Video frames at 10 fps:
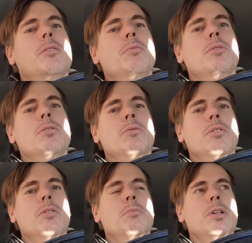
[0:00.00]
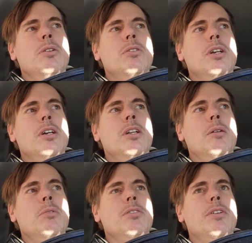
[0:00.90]
would be looking at an
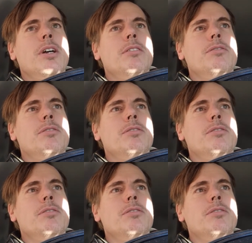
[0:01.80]
MX-5,